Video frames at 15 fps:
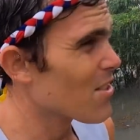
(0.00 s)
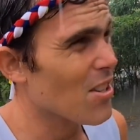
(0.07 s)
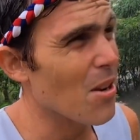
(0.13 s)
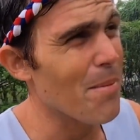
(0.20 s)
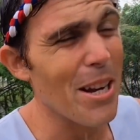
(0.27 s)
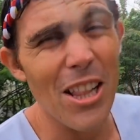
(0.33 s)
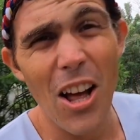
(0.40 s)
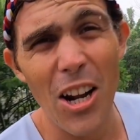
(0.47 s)

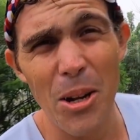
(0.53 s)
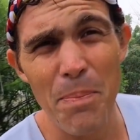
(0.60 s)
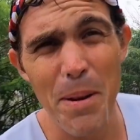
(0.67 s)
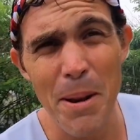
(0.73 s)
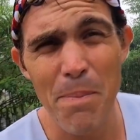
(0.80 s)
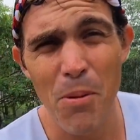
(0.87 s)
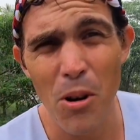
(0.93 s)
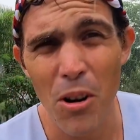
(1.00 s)
gonna be a lot of
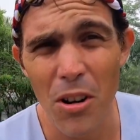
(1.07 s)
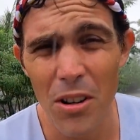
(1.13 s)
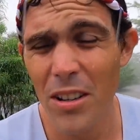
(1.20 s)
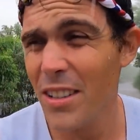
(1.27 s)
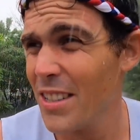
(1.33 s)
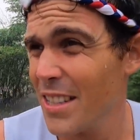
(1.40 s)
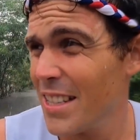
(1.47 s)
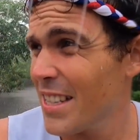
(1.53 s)
people
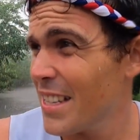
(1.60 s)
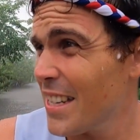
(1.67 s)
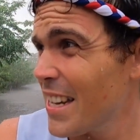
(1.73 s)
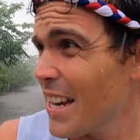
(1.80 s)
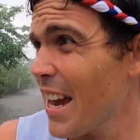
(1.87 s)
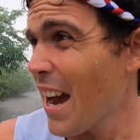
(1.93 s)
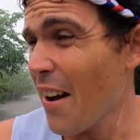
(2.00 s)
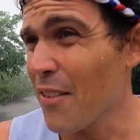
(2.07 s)

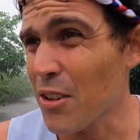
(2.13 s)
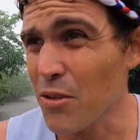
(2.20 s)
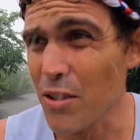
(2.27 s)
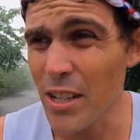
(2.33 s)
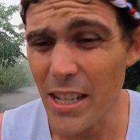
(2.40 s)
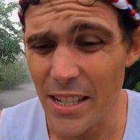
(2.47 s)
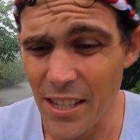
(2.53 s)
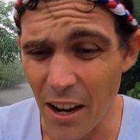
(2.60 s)
having a
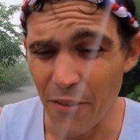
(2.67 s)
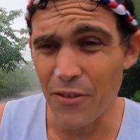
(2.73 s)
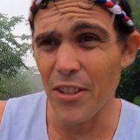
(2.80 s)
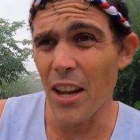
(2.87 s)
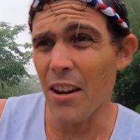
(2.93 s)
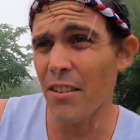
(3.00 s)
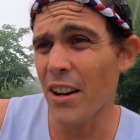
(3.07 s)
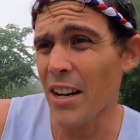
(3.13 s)
really tough
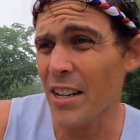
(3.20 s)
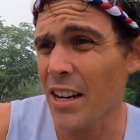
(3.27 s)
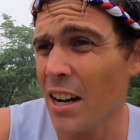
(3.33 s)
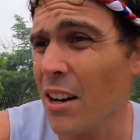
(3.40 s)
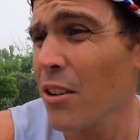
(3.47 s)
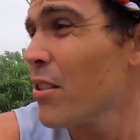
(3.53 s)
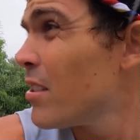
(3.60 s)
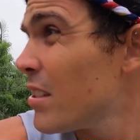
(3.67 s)
day right
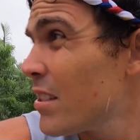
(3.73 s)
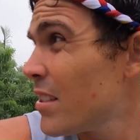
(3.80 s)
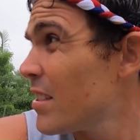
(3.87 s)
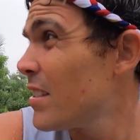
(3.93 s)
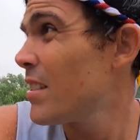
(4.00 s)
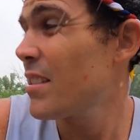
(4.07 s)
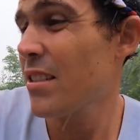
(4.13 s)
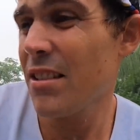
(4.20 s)
now.
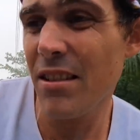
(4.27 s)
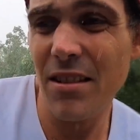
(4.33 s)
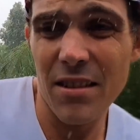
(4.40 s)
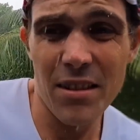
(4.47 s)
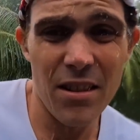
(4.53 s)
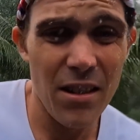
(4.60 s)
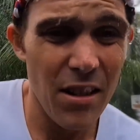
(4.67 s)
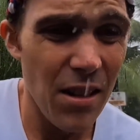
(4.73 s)

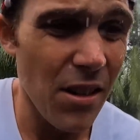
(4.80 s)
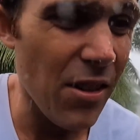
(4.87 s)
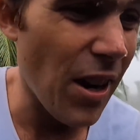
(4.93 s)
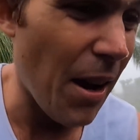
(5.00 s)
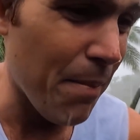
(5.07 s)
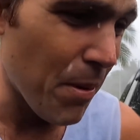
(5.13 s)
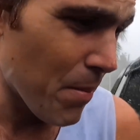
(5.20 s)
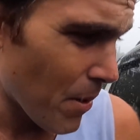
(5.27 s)

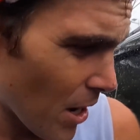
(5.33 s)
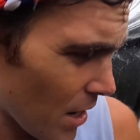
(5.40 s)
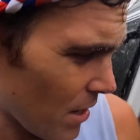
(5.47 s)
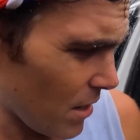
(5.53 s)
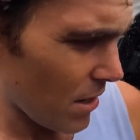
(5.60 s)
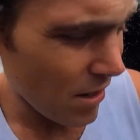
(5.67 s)
Grabe, man.